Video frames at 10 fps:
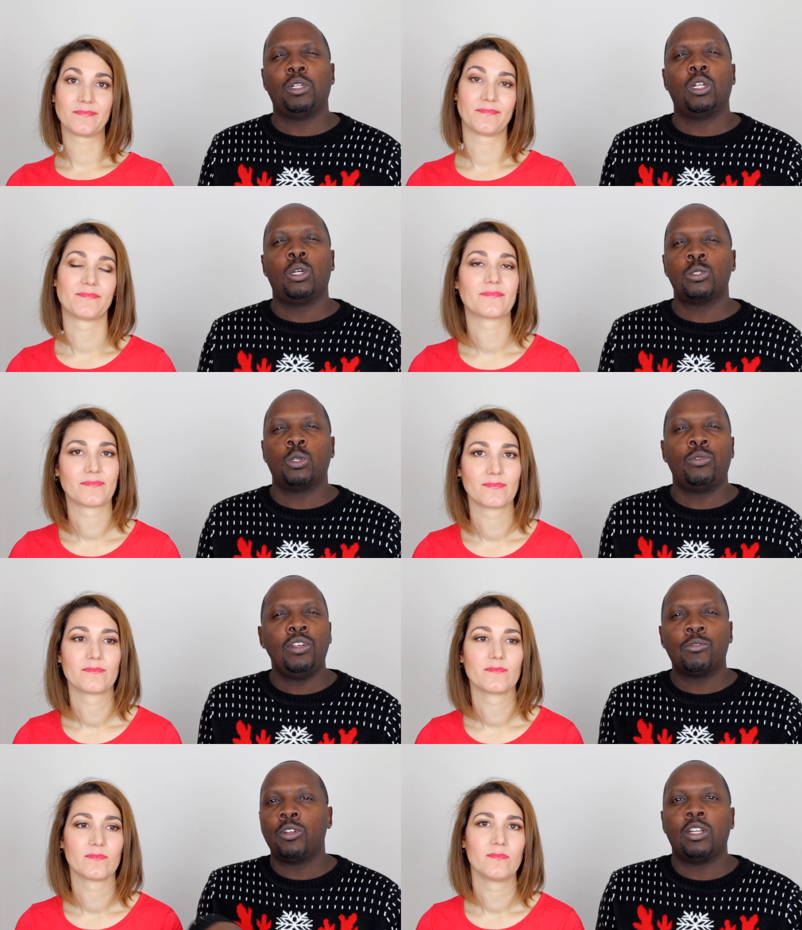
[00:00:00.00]
Speaker 1: below, so
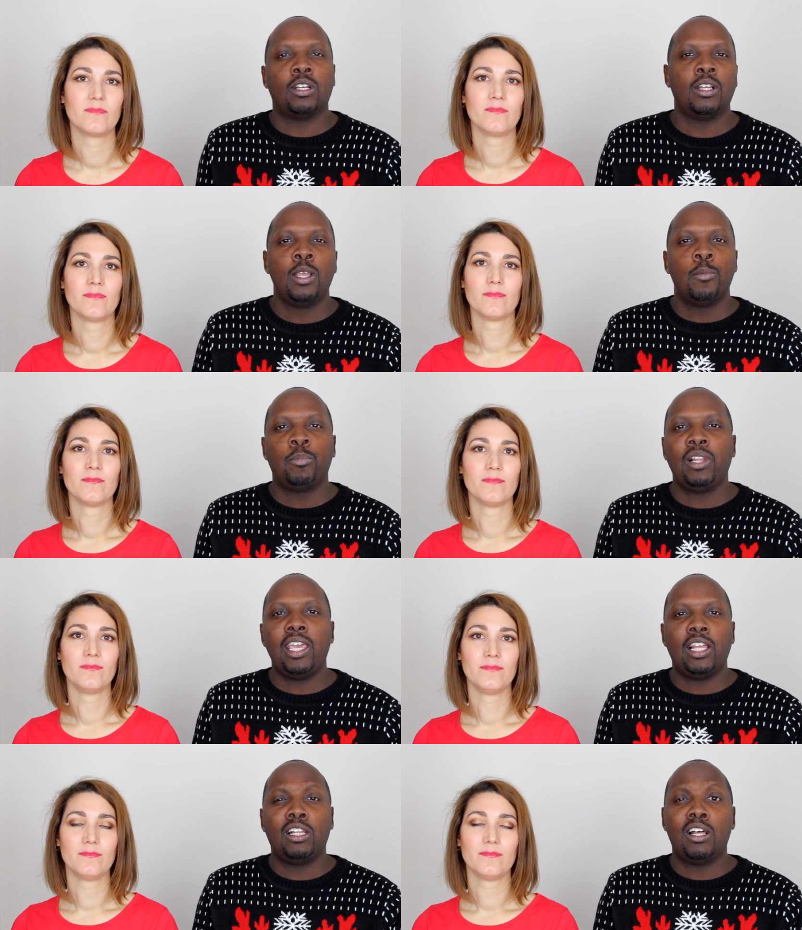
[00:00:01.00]
feel free to
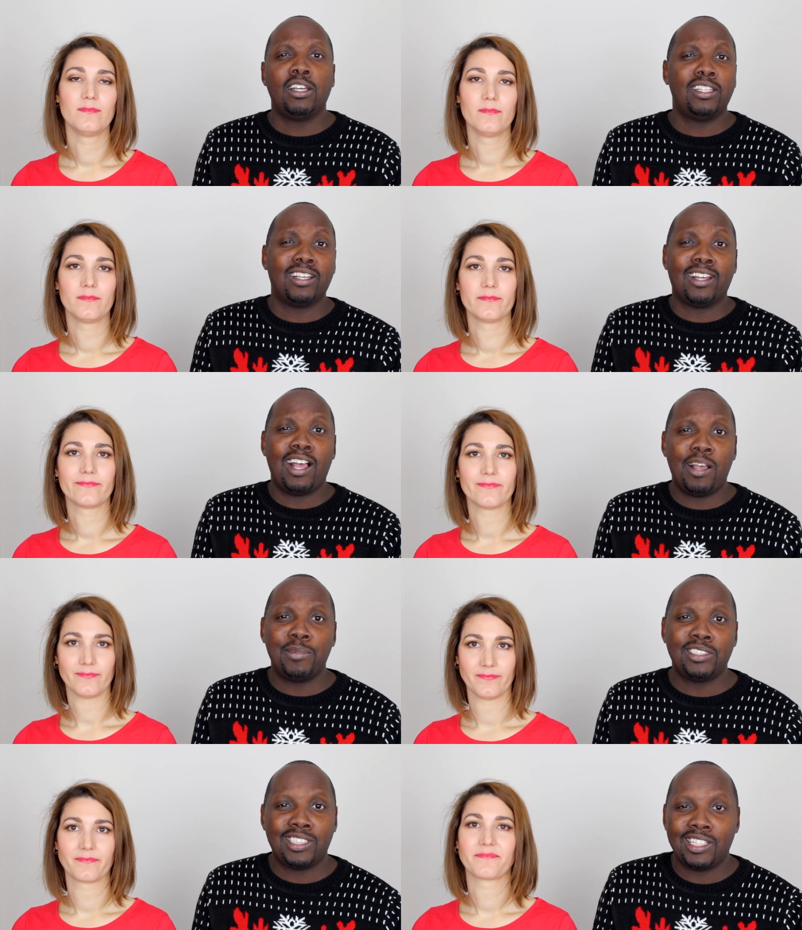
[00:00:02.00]
play along in the
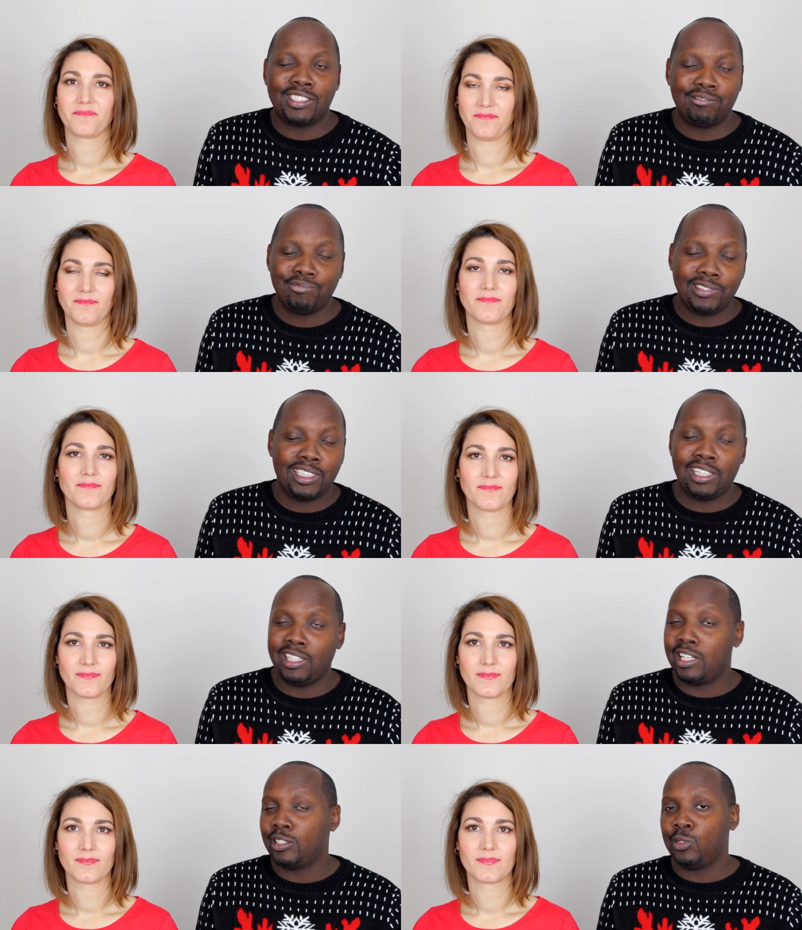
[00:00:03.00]
comment section and
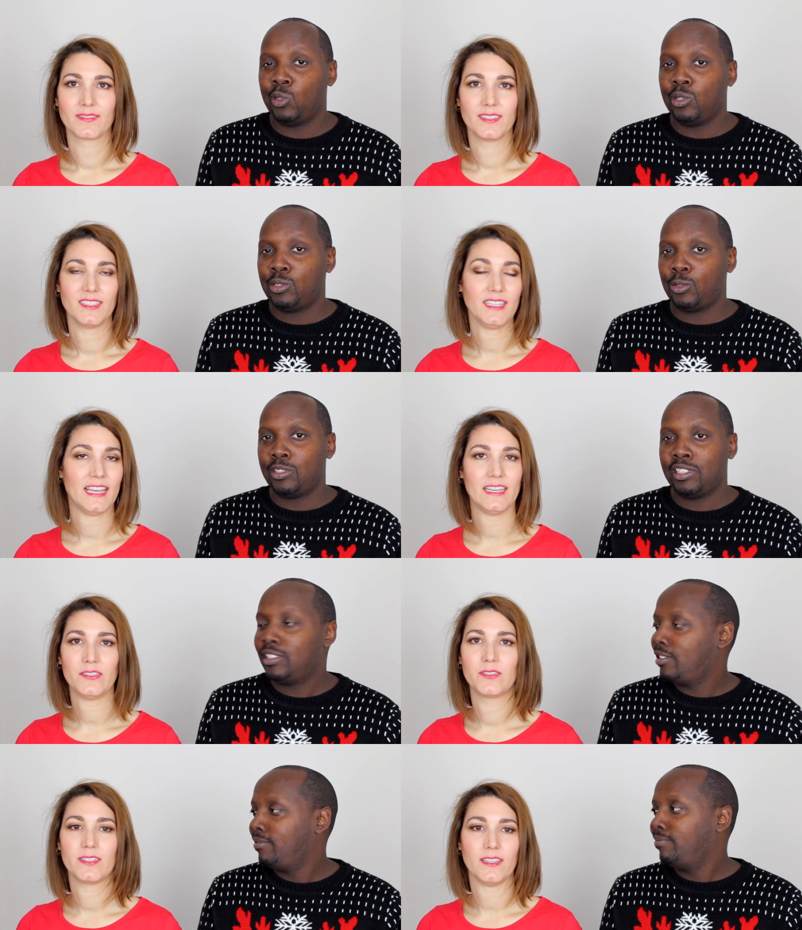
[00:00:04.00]
let us know your choices.
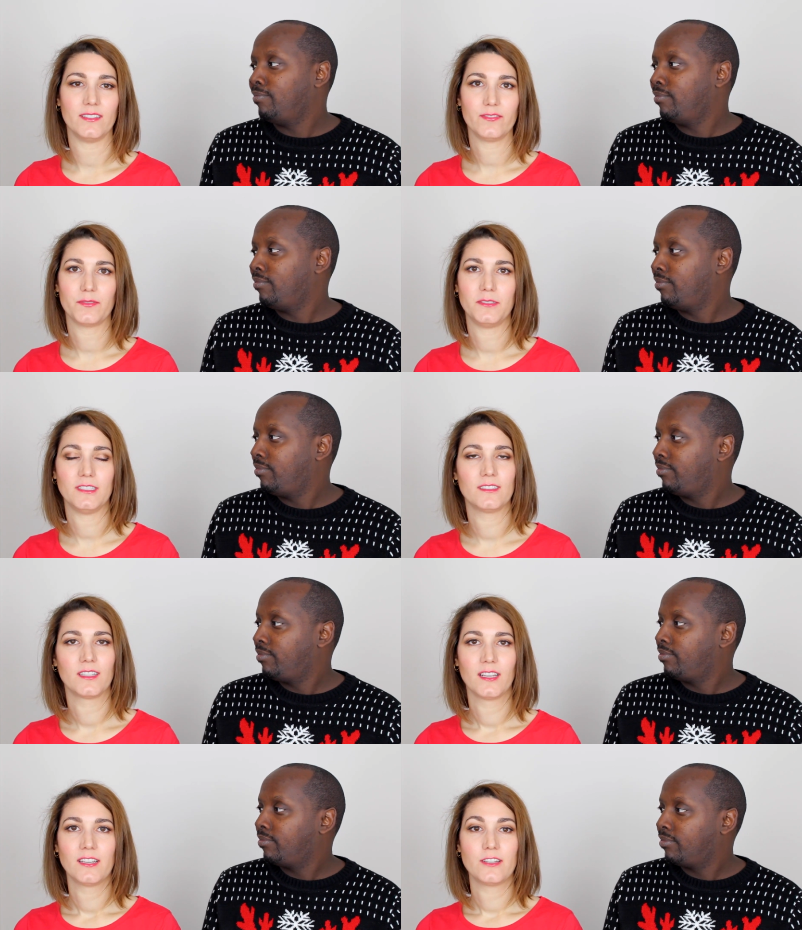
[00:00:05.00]
Yeah,
Speaker 2: or you know, if you wanna
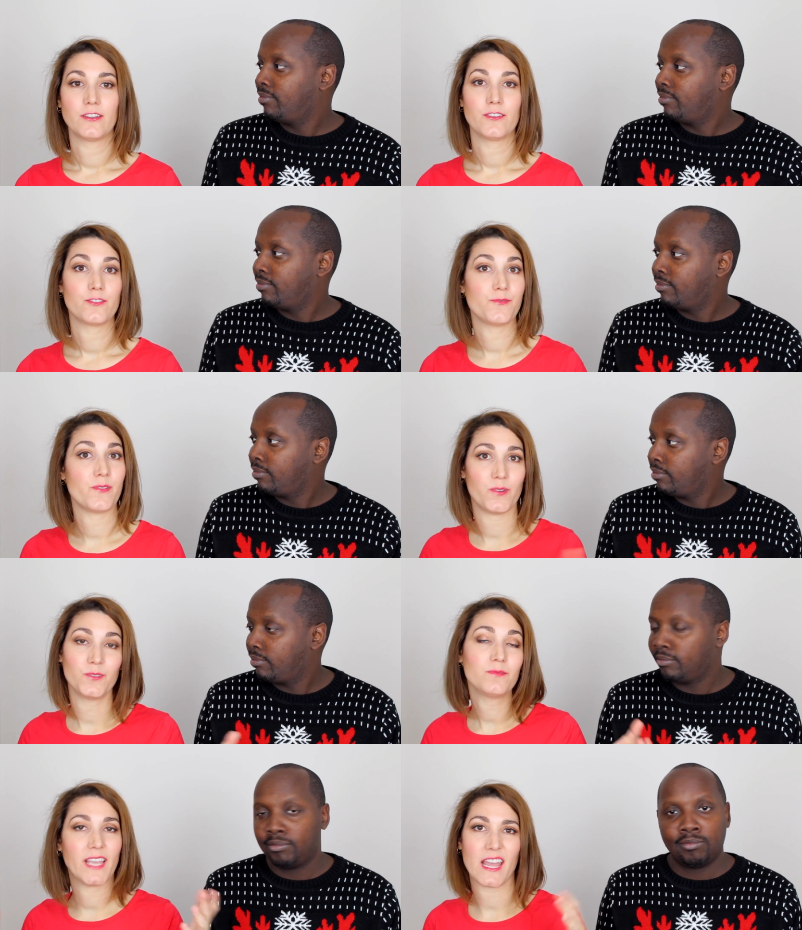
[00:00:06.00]
shoot your
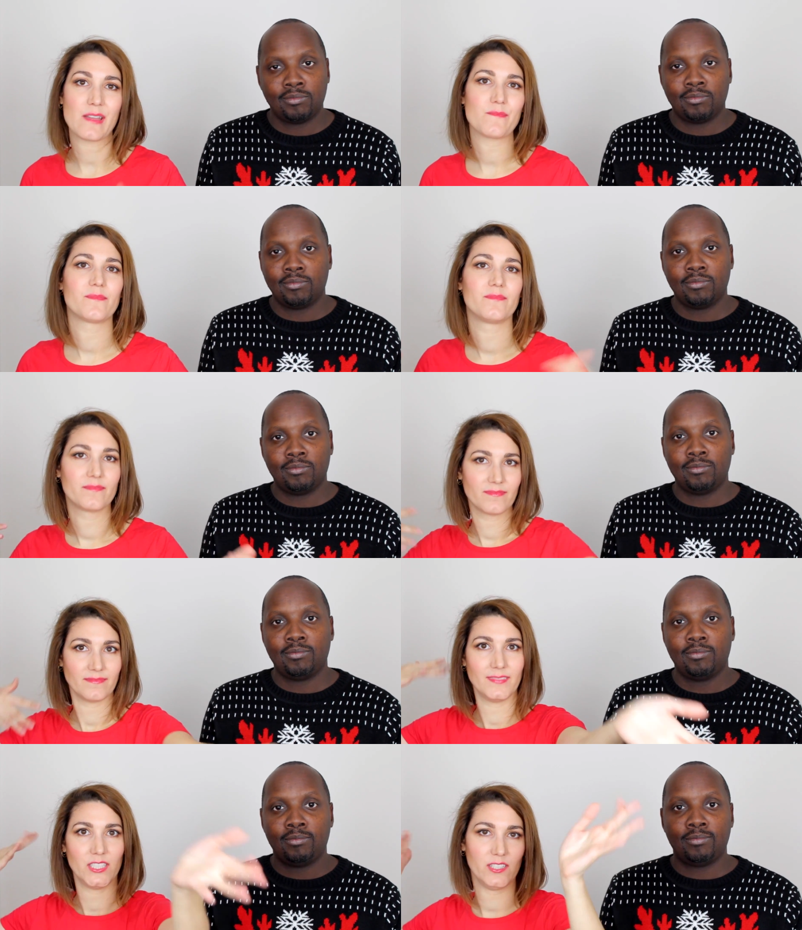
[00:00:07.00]
own game,
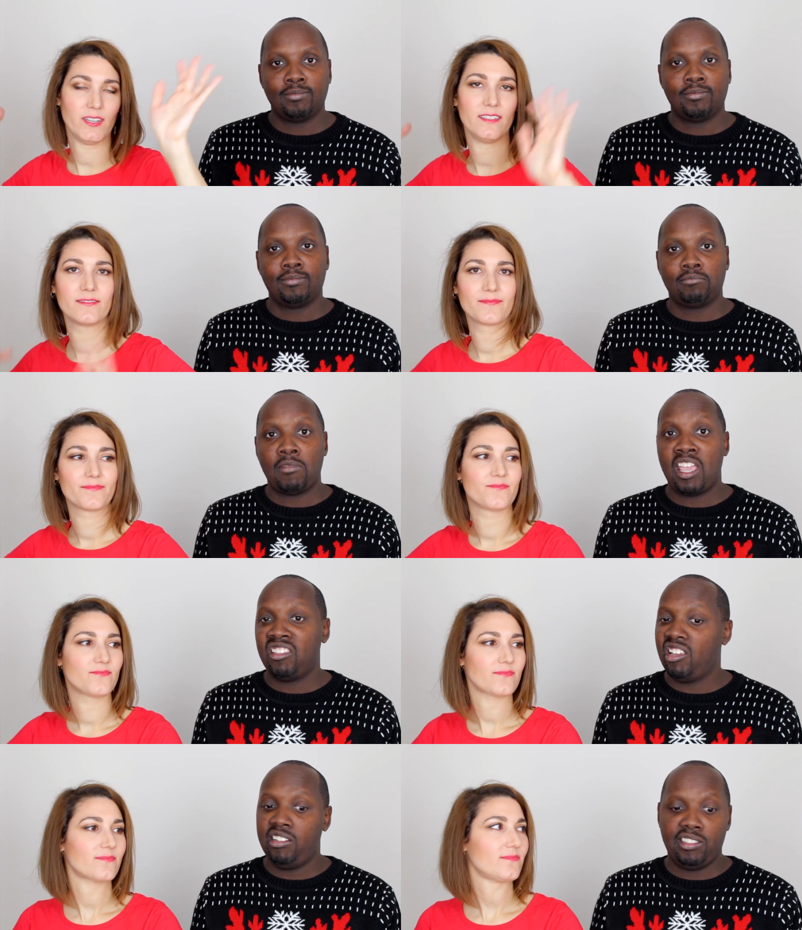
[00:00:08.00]
do it.
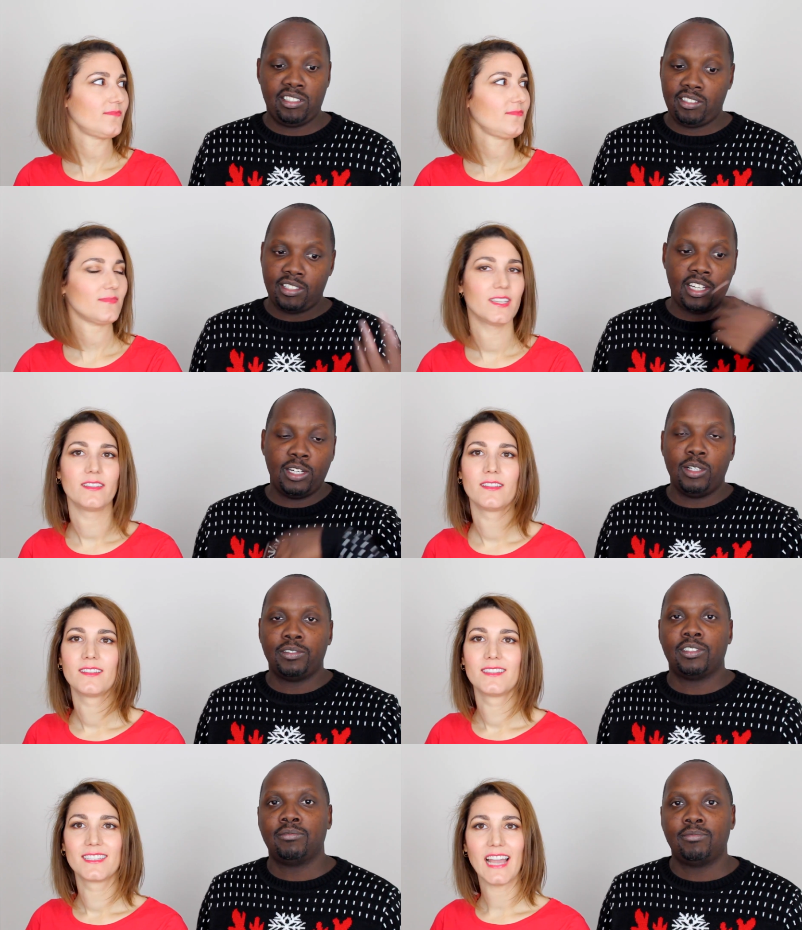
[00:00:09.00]
Speaker 1: And then just send it
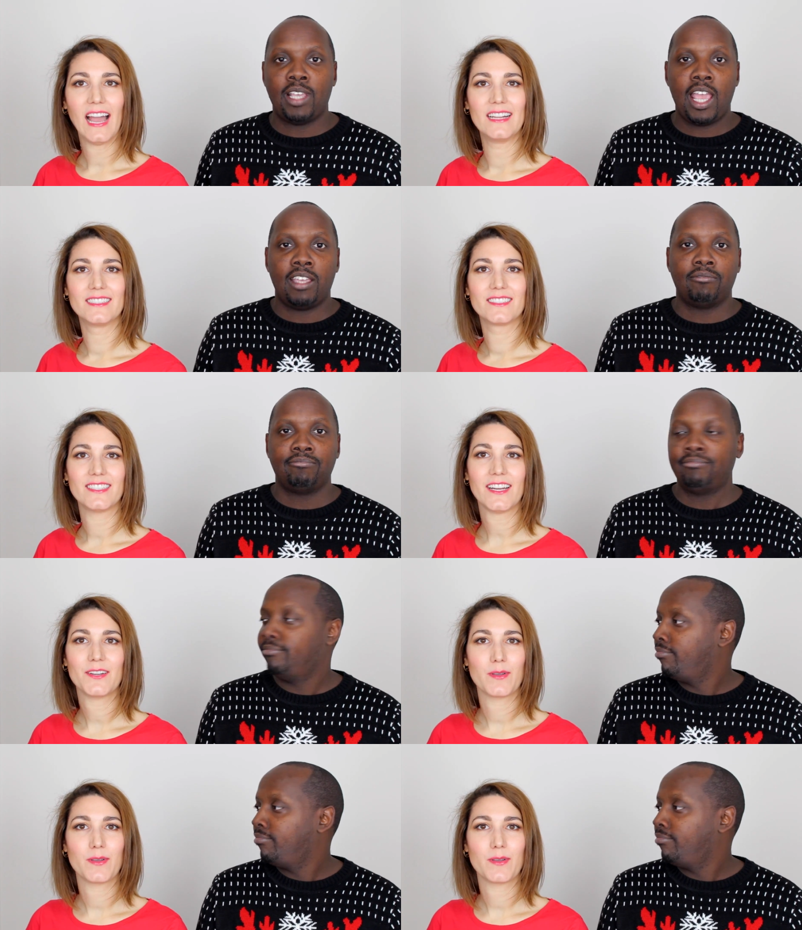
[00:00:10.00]
over. Yeah. Hey. Share